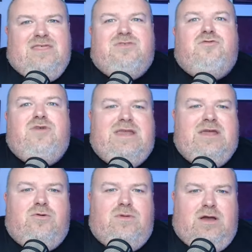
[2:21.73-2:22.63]
three
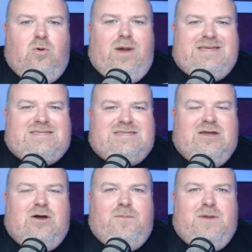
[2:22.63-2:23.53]
0 away to
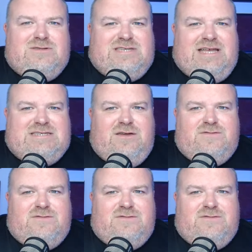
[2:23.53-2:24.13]
Derby on Saturday.